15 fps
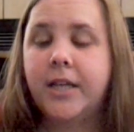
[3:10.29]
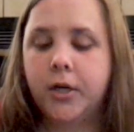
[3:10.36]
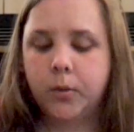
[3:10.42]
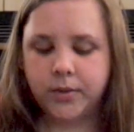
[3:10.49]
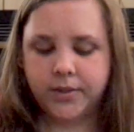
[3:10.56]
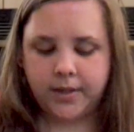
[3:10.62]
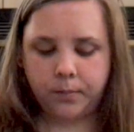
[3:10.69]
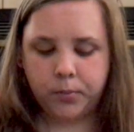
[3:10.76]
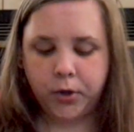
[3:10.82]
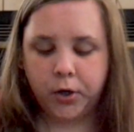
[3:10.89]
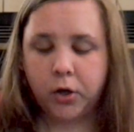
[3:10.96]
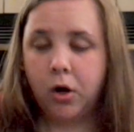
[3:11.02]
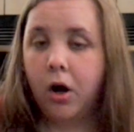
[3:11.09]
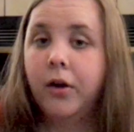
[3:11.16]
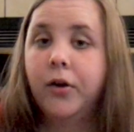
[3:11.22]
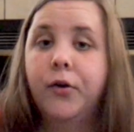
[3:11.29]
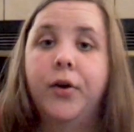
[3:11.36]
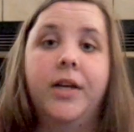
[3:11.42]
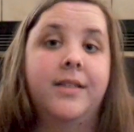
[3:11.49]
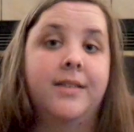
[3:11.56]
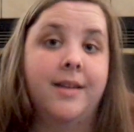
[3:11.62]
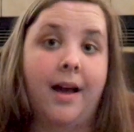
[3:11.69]
there was they put
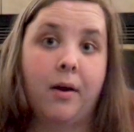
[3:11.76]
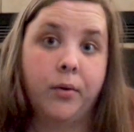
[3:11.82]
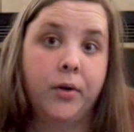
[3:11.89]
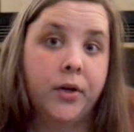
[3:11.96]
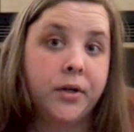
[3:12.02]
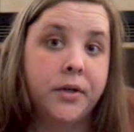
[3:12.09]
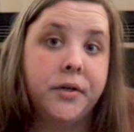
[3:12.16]
concrete down